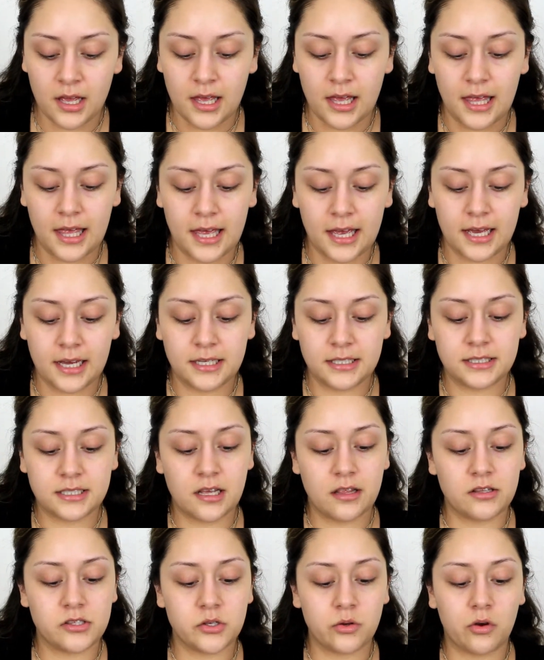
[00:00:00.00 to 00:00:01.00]

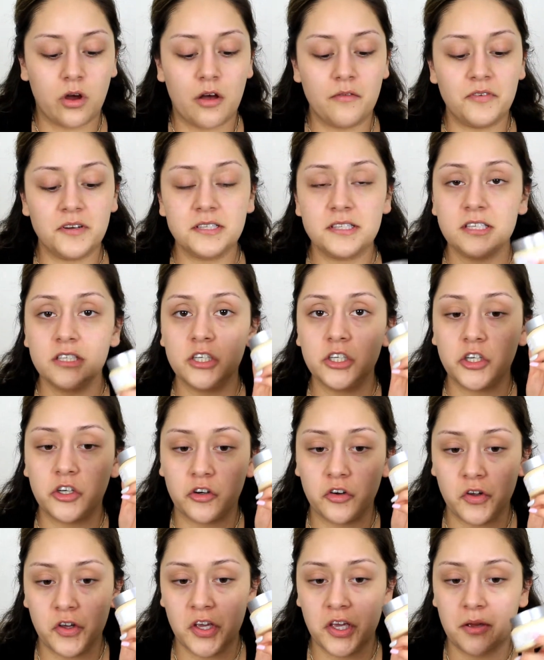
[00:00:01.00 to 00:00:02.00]
And so Confidence in a
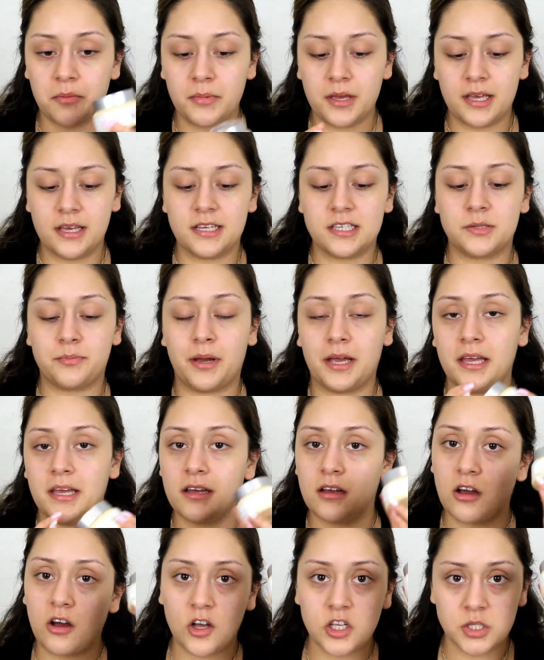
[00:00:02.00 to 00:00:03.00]
Cream is by
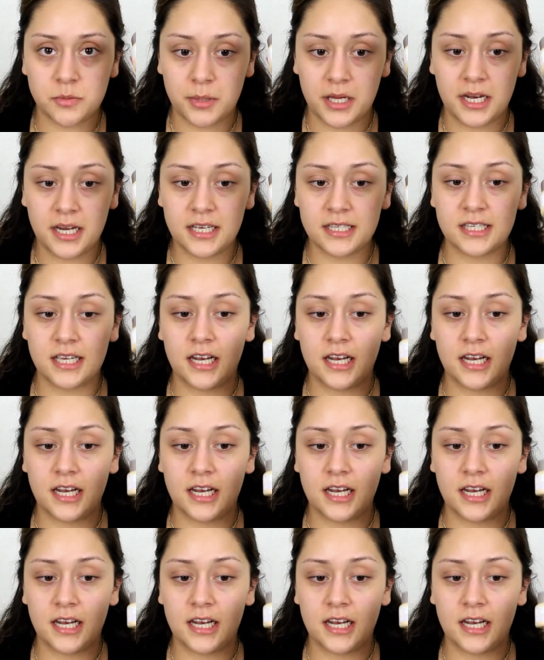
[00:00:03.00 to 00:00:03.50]
It Cosmetics,